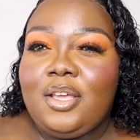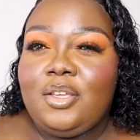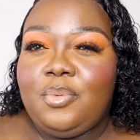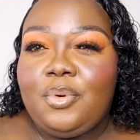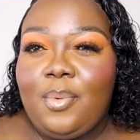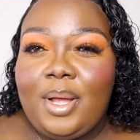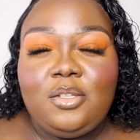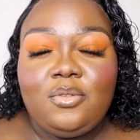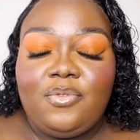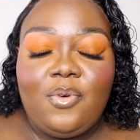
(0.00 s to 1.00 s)
you would want
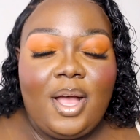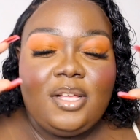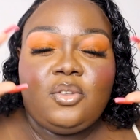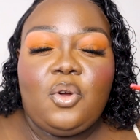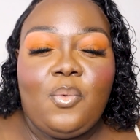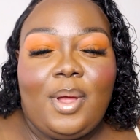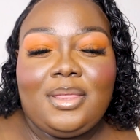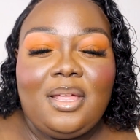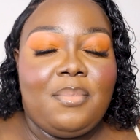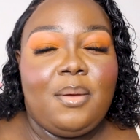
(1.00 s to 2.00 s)
to focus on one
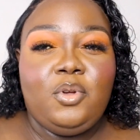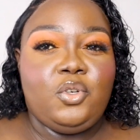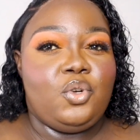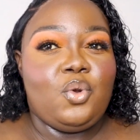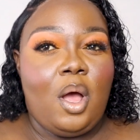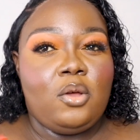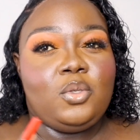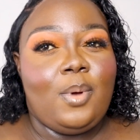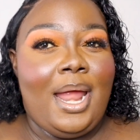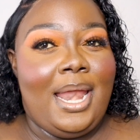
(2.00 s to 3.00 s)
thing. Maybe you don't know how
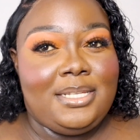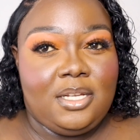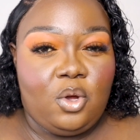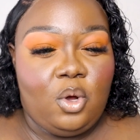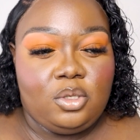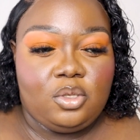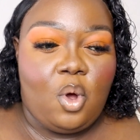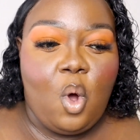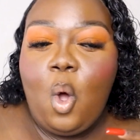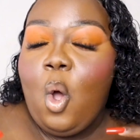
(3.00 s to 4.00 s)
to highlight and
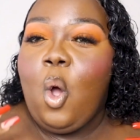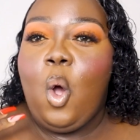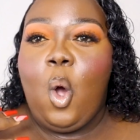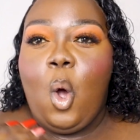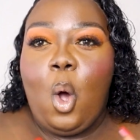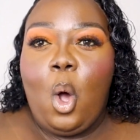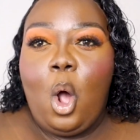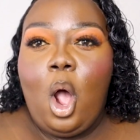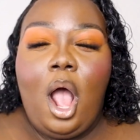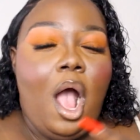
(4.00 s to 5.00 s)
contour,
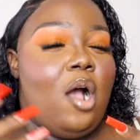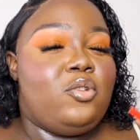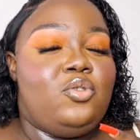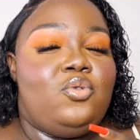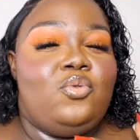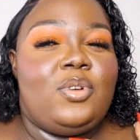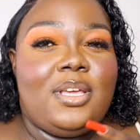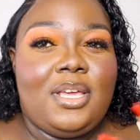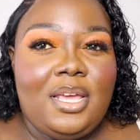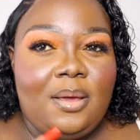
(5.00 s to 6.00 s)
or how to
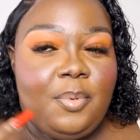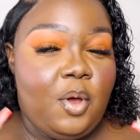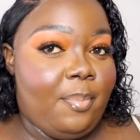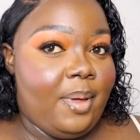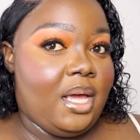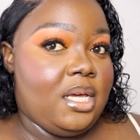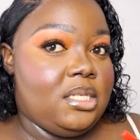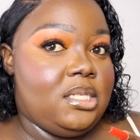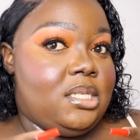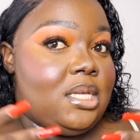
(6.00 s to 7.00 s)
keep your
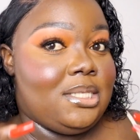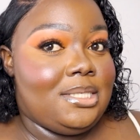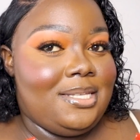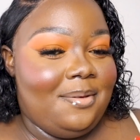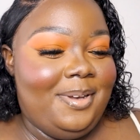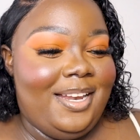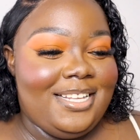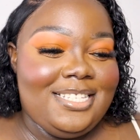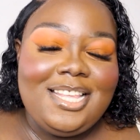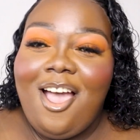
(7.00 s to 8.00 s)
base
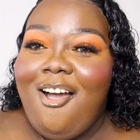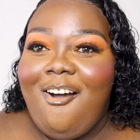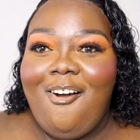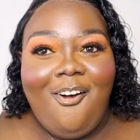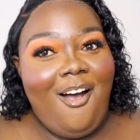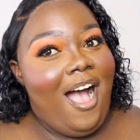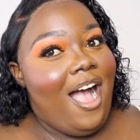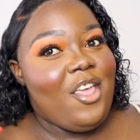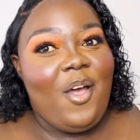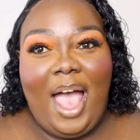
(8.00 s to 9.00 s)
seamless,
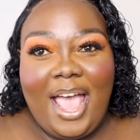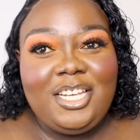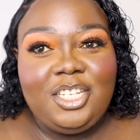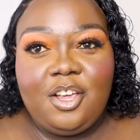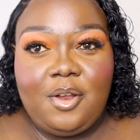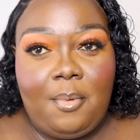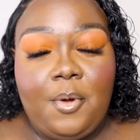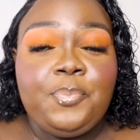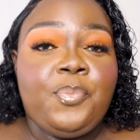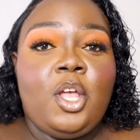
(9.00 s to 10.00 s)
or your
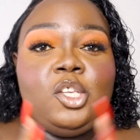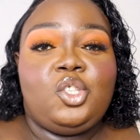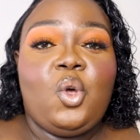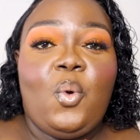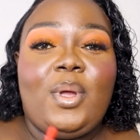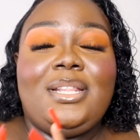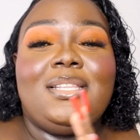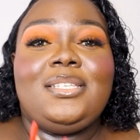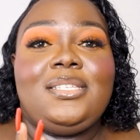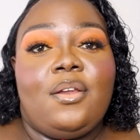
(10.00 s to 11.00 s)
eyeshadow. So in
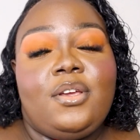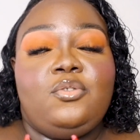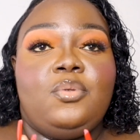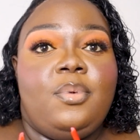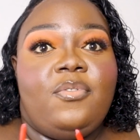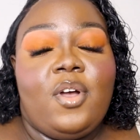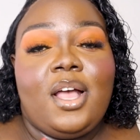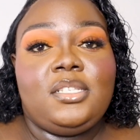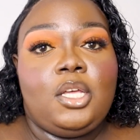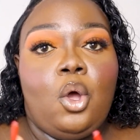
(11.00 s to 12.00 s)
this series we'll be
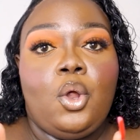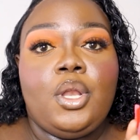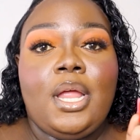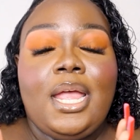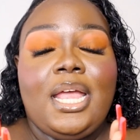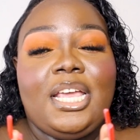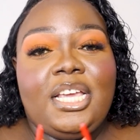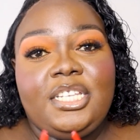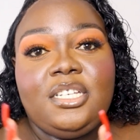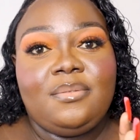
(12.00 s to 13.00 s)
focusing on
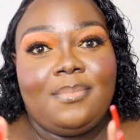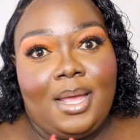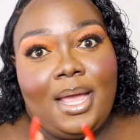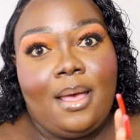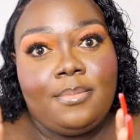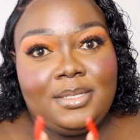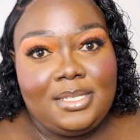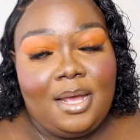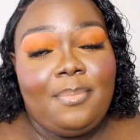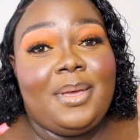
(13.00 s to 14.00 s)
each makeup
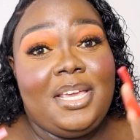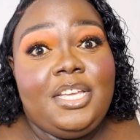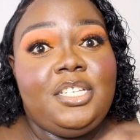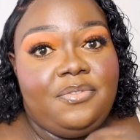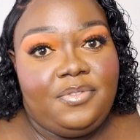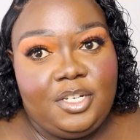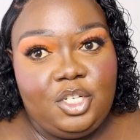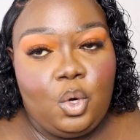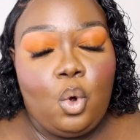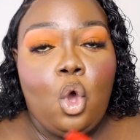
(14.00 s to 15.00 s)
step, each
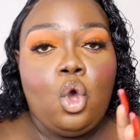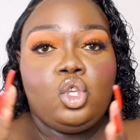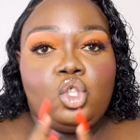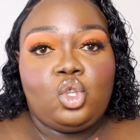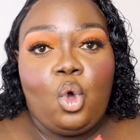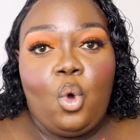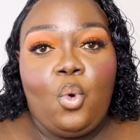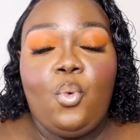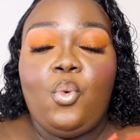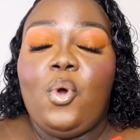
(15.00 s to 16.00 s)
video.
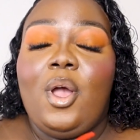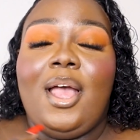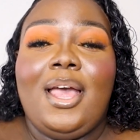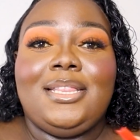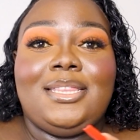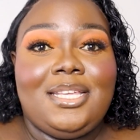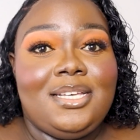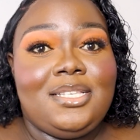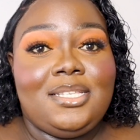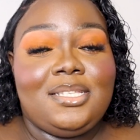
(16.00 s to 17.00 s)
So
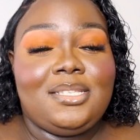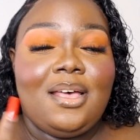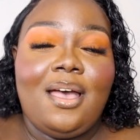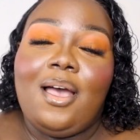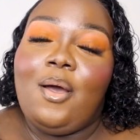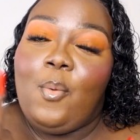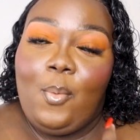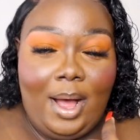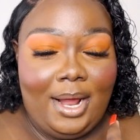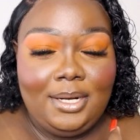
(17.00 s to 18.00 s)
this
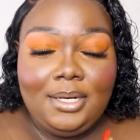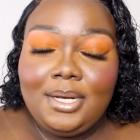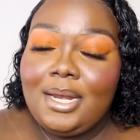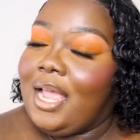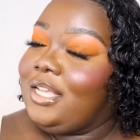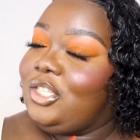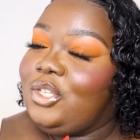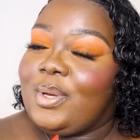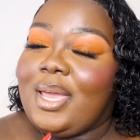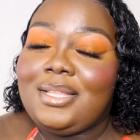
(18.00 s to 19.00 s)
one, as
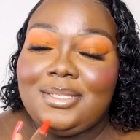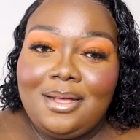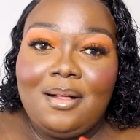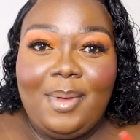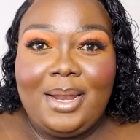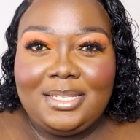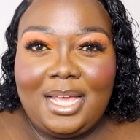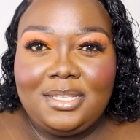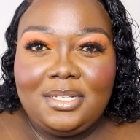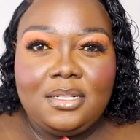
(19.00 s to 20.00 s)
you can tell by the
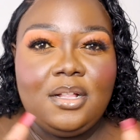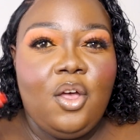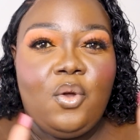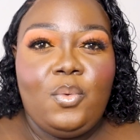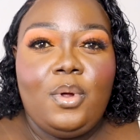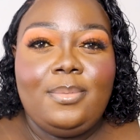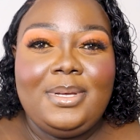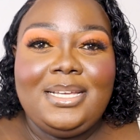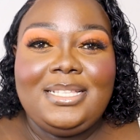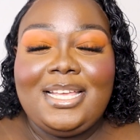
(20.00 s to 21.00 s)
title, we'll
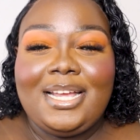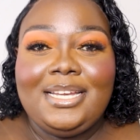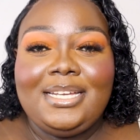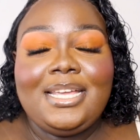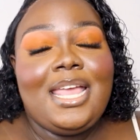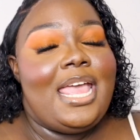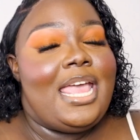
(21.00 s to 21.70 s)
be tackling